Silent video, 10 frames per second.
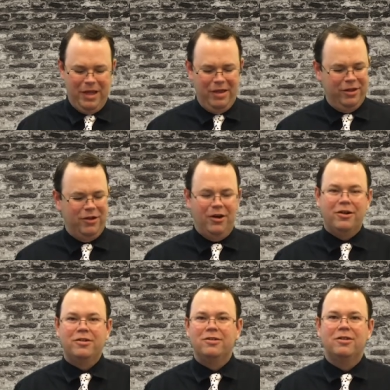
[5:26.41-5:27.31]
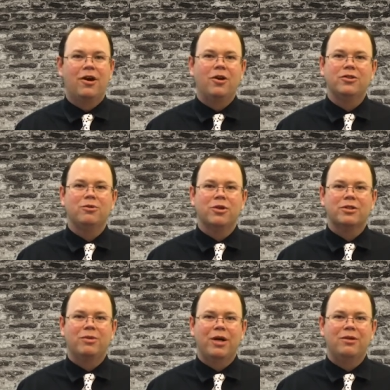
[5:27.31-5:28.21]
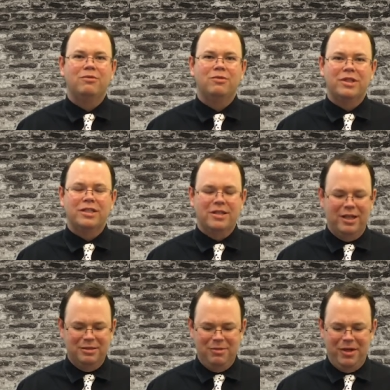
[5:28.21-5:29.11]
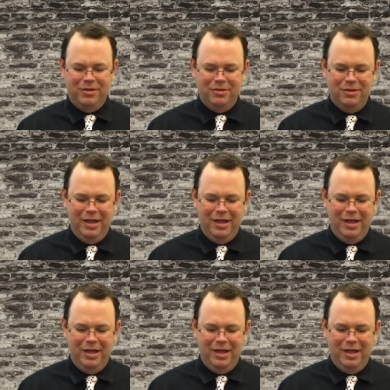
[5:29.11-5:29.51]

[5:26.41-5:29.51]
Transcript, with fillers: The car also works well with this size model.